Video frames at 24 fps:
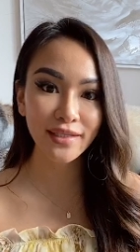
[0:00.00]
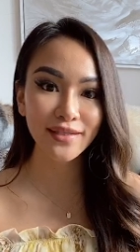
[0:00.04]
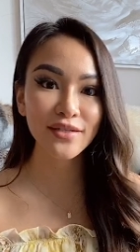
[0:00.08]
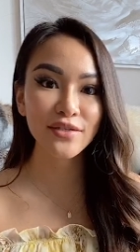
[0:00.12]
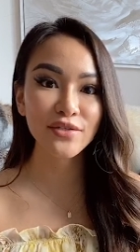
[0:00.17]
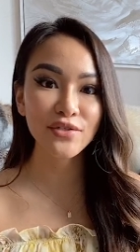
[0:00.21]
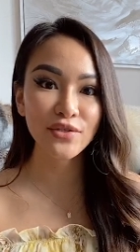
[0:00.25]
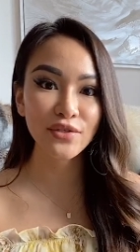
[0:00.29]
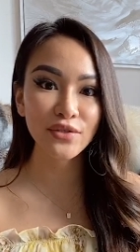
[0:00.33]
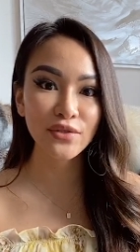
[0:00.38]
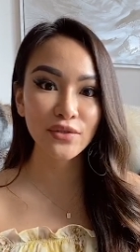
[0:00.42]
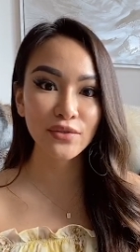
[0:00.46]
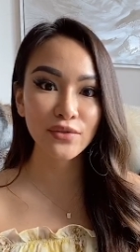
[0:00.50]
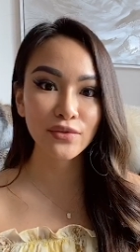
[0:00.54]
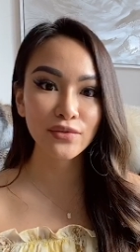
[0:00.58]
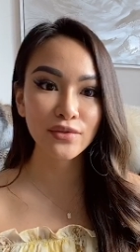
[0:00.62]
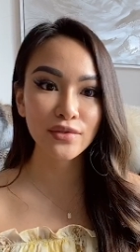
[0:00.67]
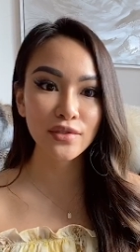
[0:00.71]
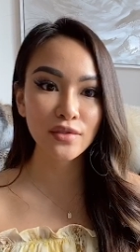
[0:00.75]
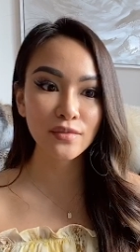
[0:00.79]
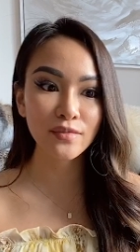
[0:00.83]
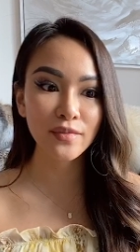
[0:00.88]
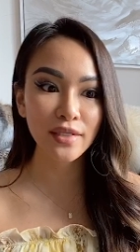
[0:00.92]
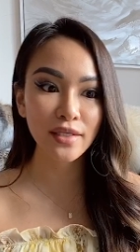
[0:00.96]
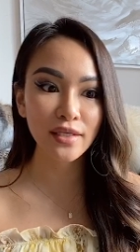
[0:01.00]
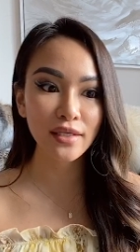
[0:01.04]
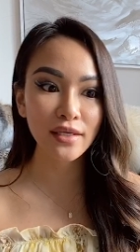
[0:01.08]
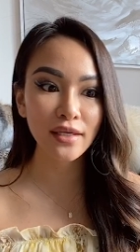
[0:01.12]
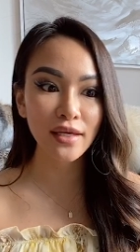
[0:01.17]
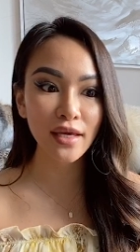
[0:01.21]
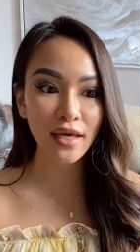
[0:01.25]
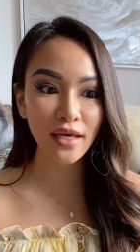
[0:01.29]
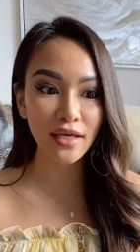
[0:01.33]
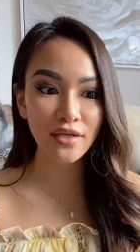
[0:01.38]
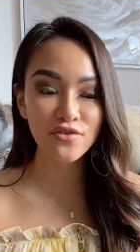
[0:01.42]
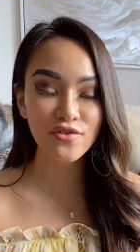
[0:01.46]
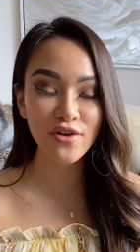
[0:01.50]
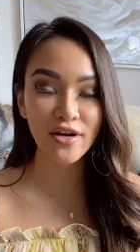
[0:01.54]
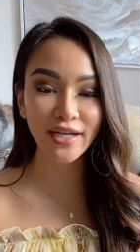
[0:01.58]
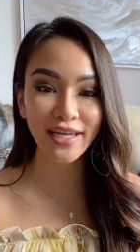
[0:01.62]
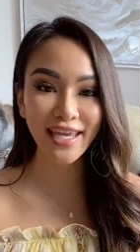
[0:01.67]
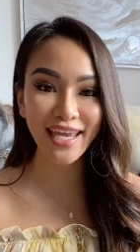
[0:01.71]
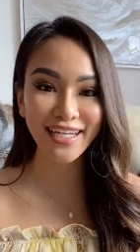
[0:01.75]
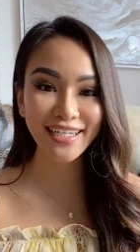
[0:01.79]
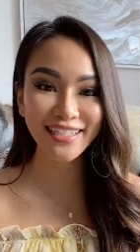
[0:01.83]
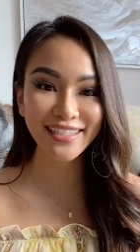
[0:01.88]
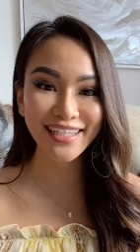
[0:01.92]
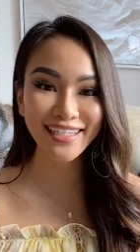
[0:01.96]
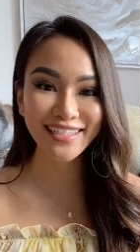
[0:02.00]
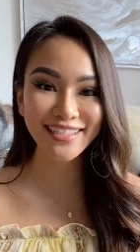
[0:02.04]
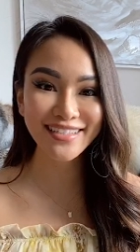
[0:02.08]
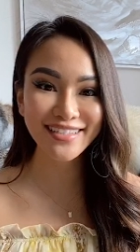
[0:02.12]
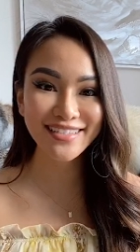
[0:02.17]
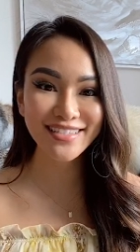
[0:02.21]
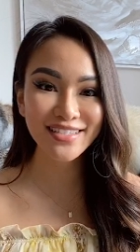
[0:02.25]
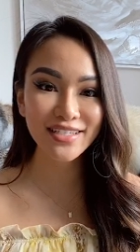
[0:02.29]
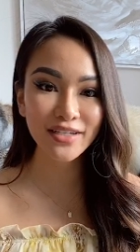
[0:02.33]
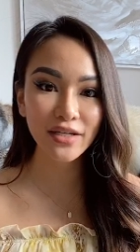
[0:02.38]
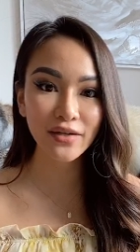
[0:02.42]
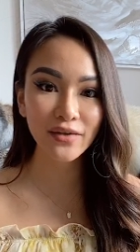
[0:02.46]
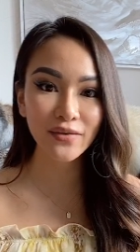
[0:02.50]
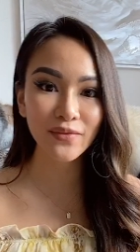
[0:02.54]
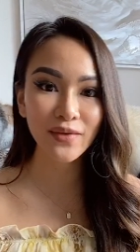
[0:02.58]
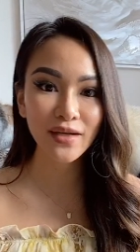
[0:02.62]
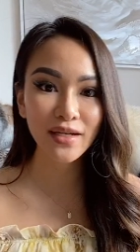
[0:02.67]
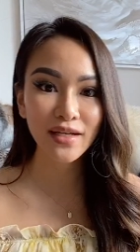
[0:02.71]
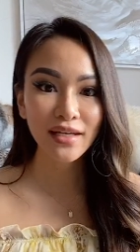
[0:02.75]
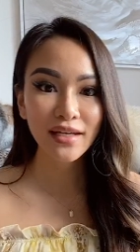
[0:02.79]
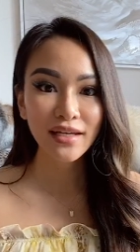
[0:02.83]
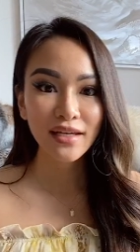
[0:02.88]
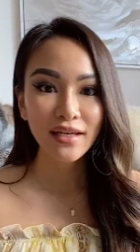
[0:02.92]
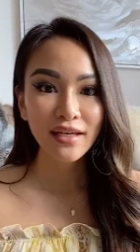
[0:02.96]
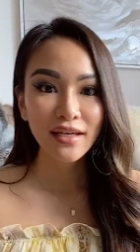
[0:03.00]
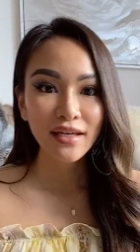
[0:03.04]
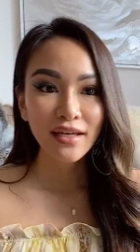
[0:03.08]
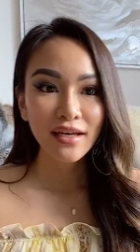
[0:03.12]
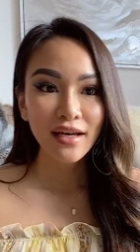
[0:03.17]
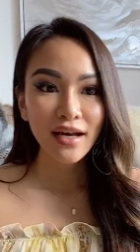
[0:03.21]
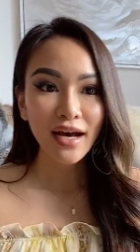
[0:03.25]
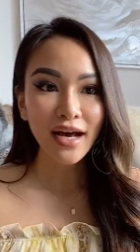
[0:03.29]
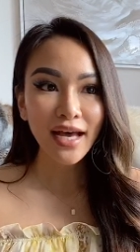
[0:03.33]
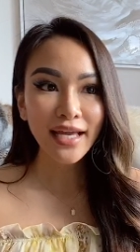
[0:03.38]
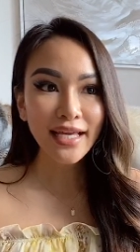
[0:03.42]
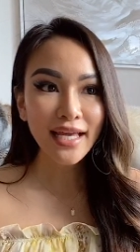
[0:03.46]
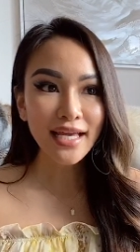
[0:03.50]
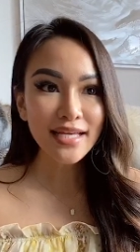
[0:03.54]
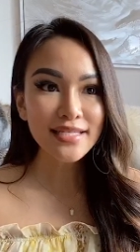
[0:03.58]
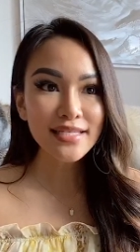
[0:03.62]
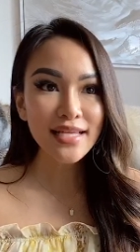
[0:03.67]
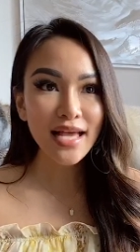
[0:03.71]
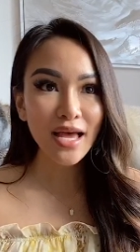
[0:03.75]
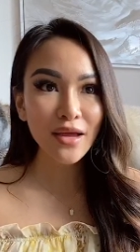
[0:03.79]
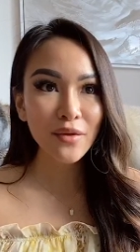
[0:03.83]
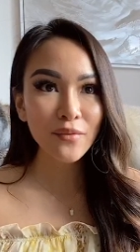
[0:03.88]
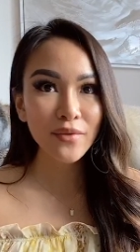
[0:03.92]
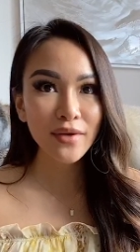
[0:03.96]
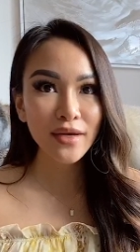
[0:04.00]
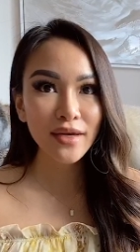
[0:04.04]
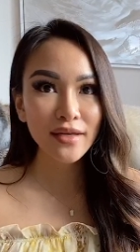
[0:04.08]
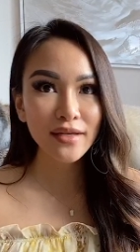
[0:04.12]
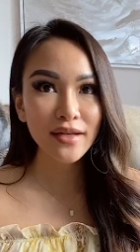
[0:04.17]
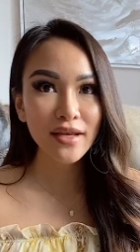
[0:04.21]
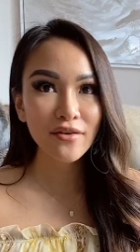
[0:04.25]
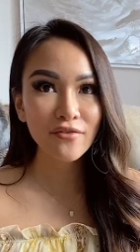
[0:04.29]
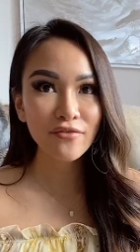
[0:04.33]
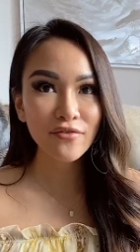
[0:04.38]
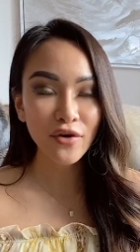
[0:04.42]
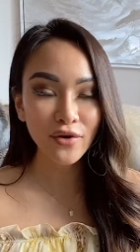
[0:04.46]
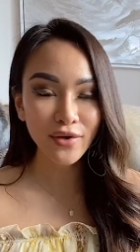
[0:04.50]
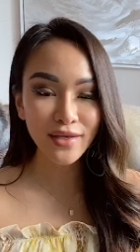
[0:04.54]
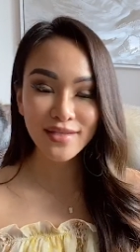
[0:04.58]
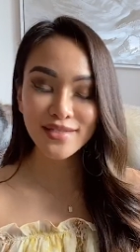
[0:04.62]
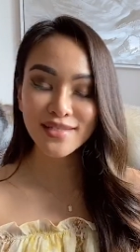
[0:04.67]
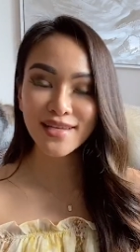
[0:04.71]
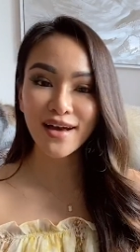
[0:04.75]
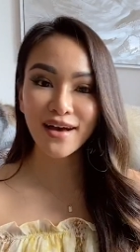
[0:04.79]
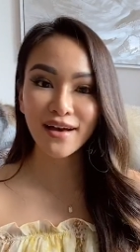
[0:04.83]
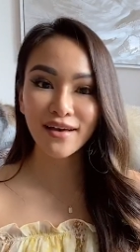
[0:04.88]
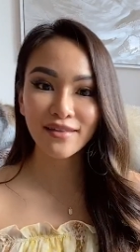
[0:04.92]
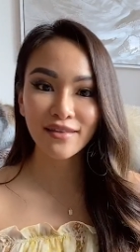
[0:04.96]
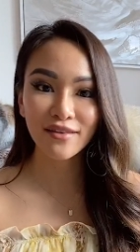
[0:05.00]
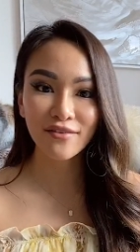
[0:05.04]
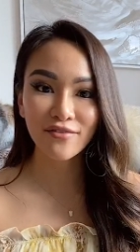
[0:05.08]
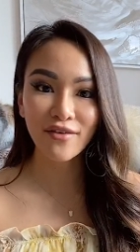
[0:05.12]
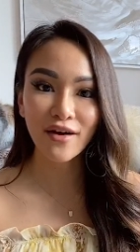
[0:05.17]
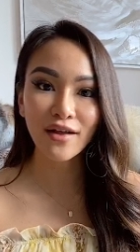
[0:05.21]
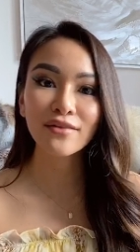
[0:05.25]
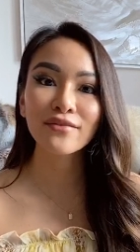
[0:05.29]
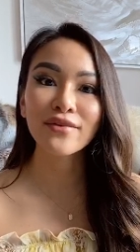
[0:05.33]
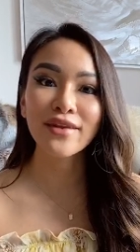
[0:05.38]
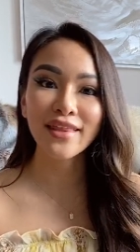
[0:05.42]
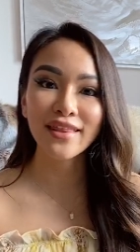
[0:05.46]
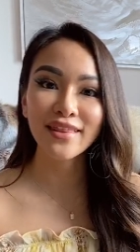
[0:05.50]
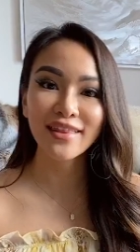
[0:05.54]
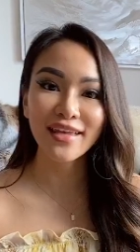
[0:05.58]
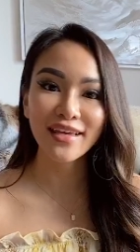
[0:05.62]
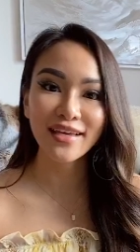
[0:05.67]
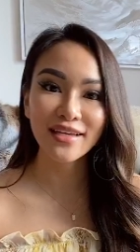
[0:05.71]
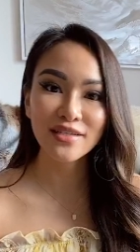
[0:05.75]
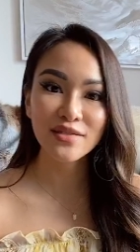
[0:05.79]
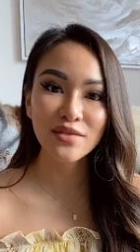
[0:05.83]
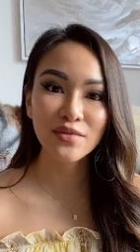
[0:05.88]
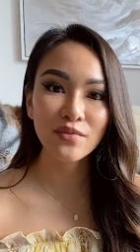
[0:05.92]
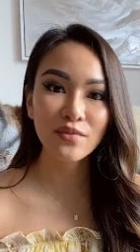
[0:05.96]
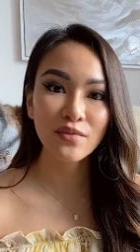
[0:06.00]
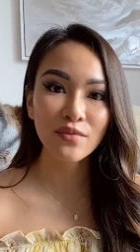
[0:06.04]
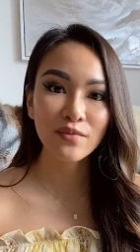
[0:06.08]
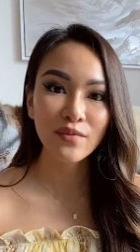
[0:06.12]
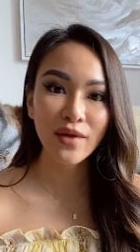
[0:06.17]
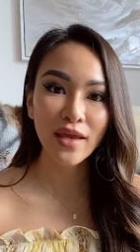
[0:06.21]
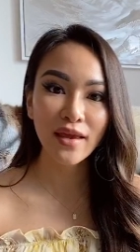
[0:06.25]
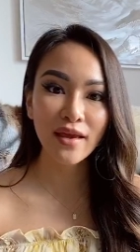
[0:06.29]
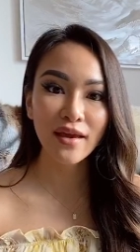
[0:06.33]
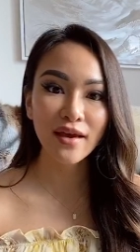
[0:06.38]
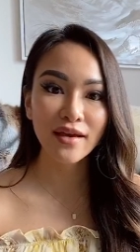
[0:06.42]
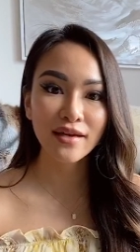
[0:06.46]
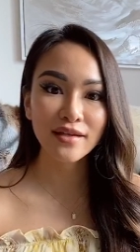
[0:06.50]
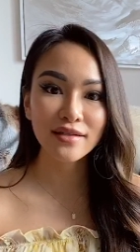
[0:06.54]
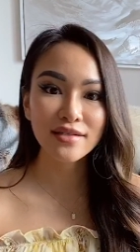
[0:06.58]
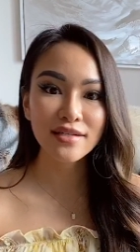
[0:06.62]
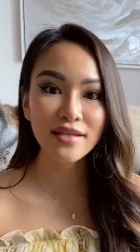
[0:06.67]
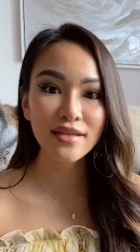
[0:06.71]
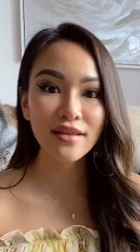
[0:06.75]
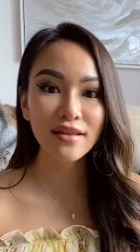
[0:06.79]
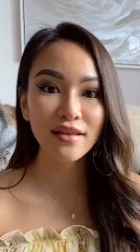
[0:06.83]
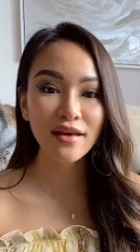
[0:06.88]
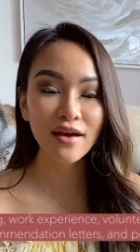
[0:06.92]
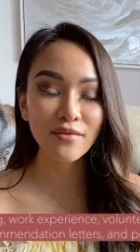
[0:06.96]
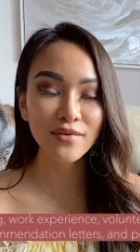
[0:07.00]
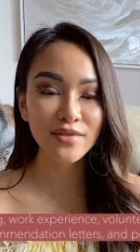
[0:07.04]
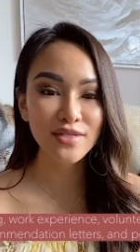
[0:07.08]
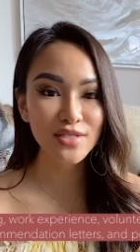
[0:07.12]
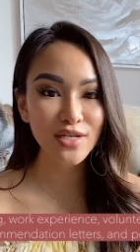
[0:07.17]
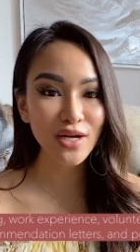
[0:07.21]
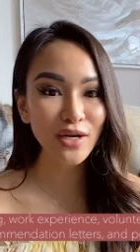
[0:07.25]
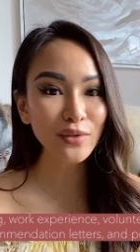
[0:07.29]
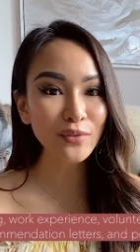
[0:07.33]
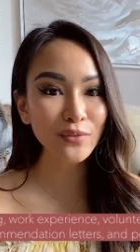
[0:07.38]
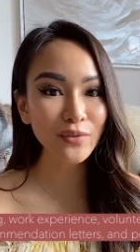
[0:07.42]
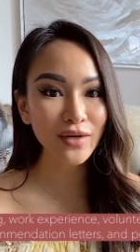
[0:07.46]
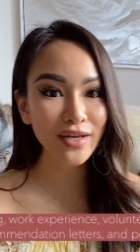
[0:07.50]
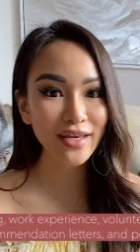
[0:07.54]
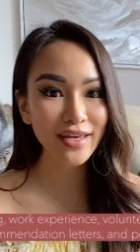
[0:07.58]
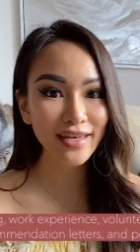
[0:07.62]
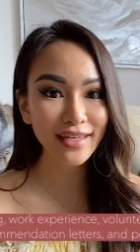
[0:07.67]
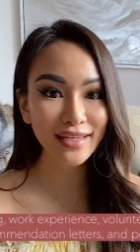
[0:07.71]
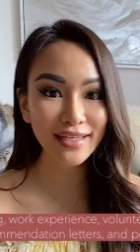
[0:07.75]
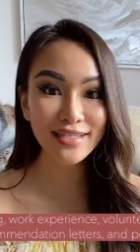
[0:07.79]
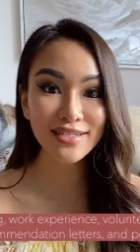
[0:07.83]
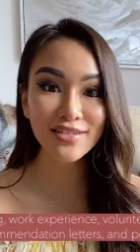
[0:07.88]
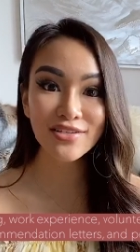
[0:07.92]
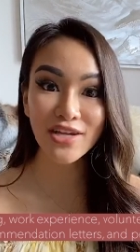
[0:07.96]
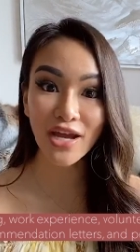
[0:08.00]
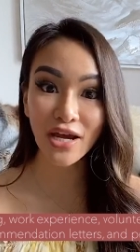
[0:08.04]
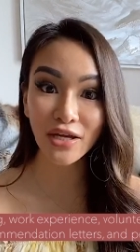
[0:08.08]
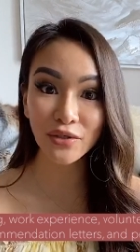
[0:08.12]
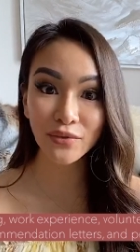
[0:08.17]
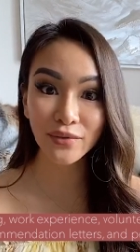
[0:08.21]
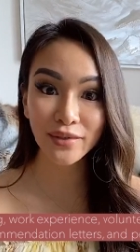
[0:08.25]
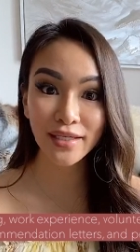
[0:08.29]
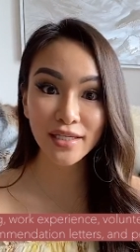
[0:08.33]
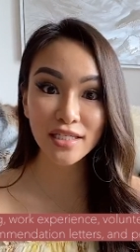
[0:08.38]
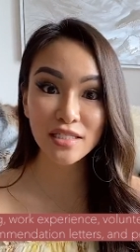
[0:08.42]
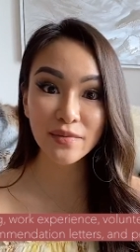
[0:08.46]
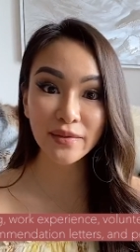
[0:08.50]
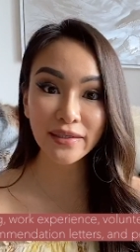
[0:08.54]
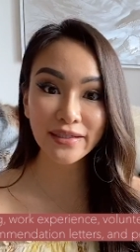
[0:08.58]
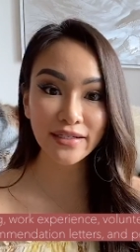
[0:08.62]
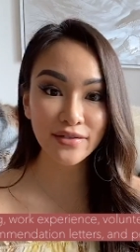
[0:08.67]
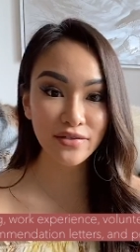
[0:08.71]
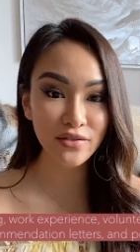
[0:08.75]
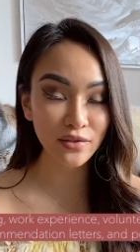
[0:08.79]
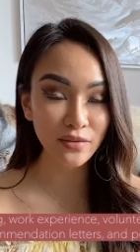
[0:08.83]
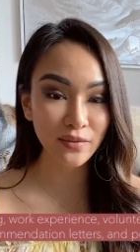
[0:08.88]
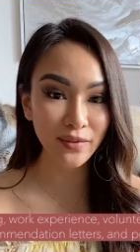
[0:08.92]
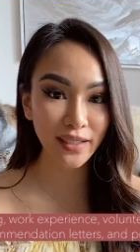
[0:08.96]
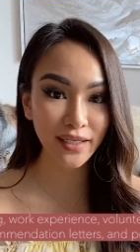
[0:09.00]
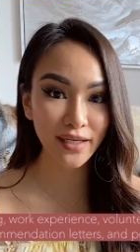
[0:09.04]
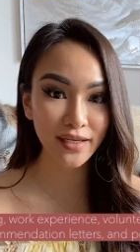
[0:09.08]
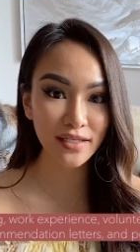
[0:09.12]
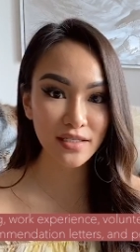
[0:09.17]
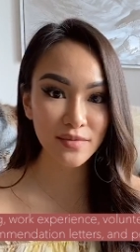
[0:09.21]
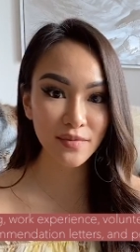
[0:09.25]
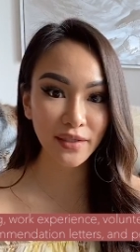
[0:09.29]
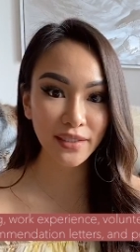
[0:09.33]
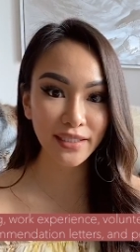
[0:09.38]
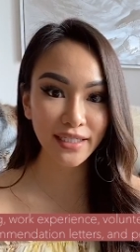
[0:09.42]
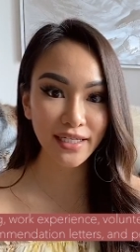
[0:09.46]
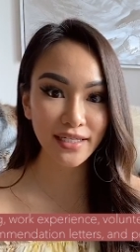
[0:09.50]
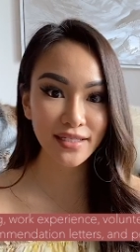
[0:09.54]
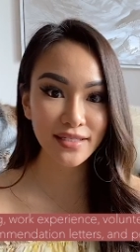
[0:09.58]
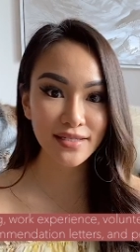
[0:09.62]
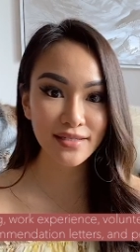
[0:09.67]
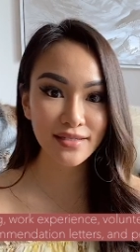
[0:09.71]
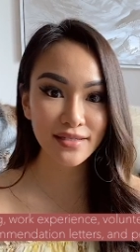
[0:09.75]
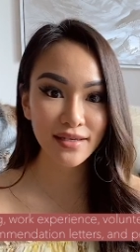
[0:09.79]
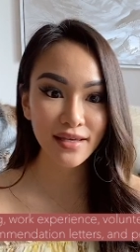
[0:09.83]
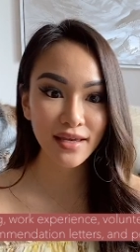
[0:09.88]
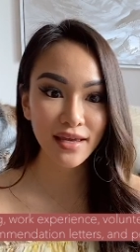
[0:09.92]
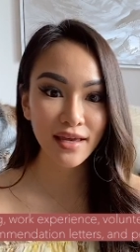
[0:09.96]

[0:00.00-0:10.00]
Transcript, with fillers: to do to be a strong candidate? So I guess I would focus on the following things, and I would start with shadowing experience or work experience.